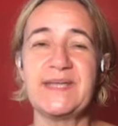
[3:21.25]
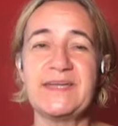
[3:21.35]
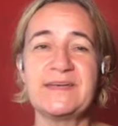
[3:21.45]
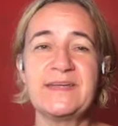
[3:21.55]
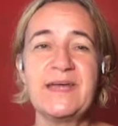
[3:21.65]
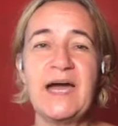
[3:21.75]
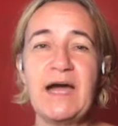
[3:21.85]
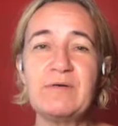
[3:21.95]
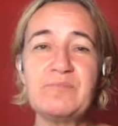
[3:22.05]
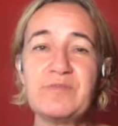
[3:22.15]
And
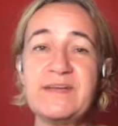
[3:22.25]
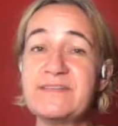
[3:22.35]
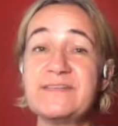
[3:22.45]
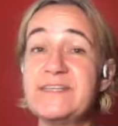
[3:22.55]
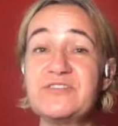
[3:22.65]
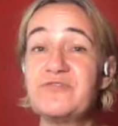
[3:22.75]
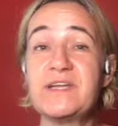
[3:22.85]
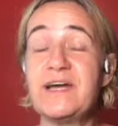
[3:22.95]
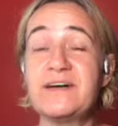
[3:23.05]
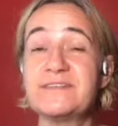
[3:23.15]
our brains
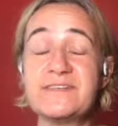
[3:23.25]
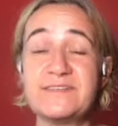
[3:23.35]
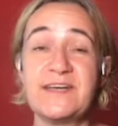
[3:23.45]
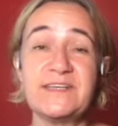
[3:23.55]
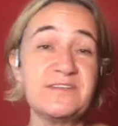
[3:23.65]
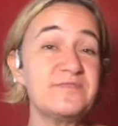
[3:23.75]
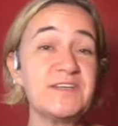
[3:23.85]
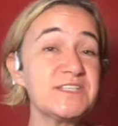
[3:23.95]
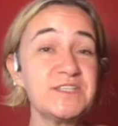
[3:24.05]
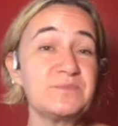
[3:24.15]
literally aren't designed to
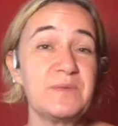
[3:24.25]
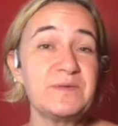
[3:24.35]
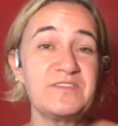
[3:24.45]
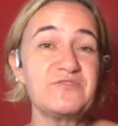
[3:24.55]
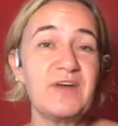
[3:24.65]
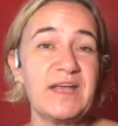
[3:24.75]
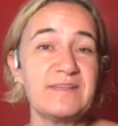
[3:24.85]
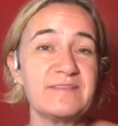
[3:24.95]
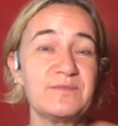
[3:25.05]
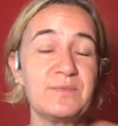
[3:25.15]
function when we're
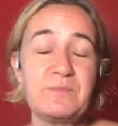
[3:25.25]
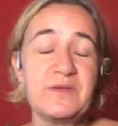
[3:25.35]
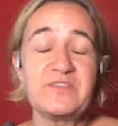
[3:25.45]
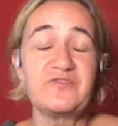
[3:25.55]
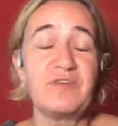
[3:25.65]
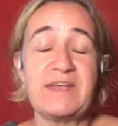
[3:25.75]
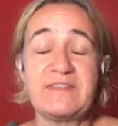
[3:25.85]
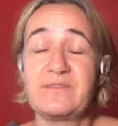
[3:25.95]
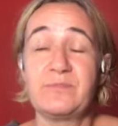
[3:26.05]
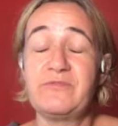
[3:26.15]
stressed. When we're
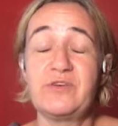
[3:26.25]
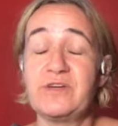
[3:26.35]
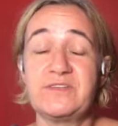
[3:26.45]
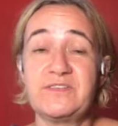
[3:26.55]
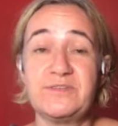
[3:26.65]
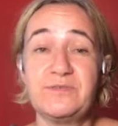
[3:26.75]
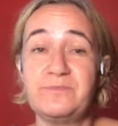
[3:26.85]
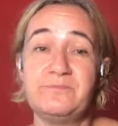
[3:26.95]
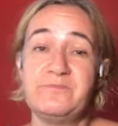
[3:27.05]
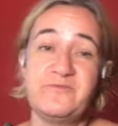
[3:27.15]
stressed, we've got to
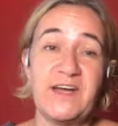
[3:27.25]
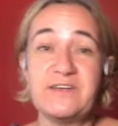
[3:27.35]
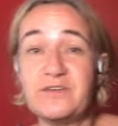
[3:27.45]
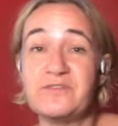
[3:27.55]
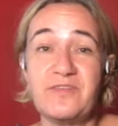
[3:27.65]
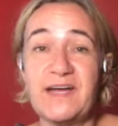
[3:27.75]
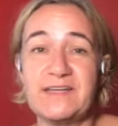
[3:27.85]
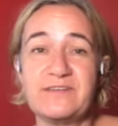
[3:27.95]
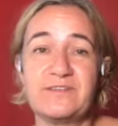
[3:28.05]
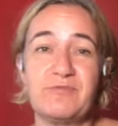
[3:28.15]
fight or
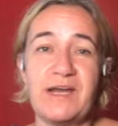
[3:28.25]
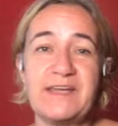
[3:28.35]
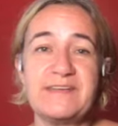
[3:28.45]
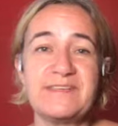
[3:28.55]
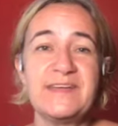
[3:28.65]
fight, right?